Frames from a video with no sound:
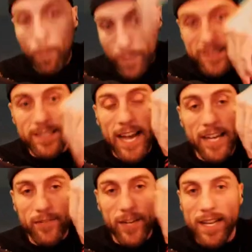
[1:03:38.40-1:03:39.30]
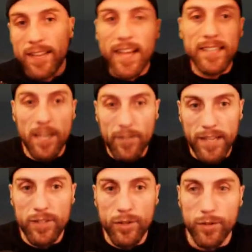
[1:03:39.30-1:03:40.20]
inside of it, and that's how they
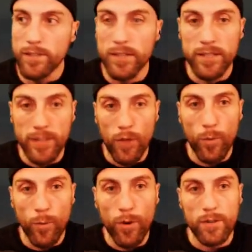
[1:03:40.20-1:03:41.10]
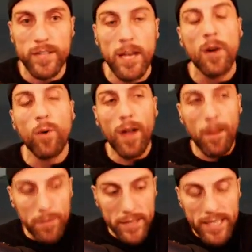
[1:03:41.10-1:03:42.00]
enter into these other worlds. Well, I
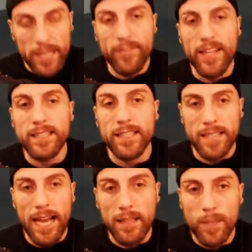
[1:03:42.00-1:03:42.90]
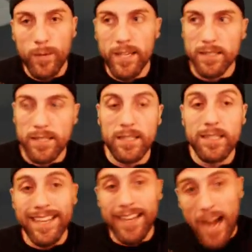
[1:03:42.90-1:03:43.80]
believe that's exactly what
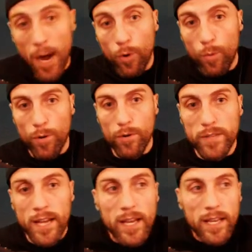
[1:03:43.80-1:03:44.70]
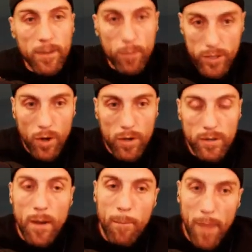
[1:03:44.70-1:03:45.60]
exists in our world. It was called
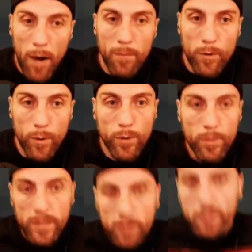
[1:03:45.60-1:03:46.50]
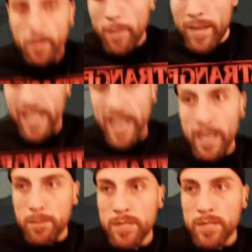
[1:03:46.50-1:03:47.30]
Mount Meru. It goes by many names,